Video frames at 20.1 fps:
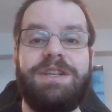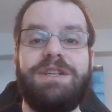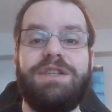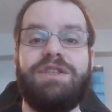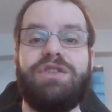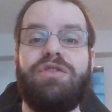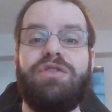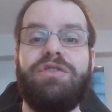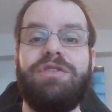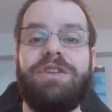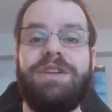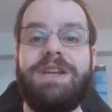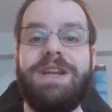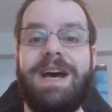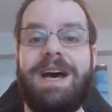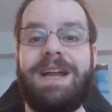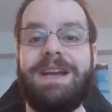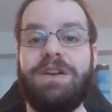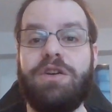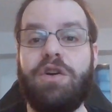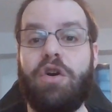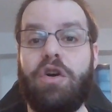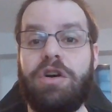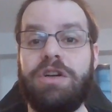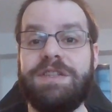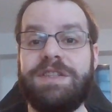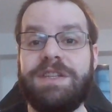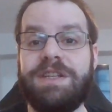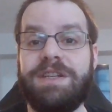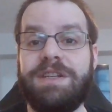certainly not
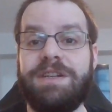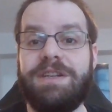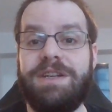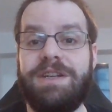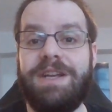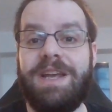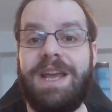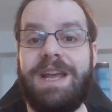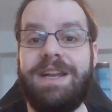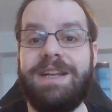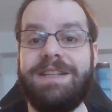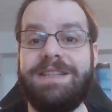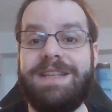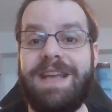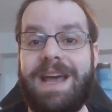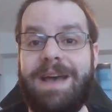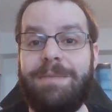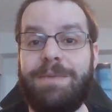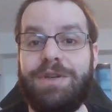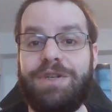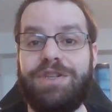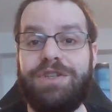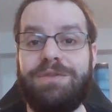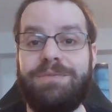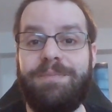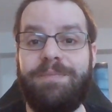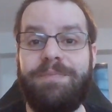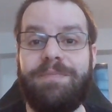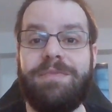causing any damage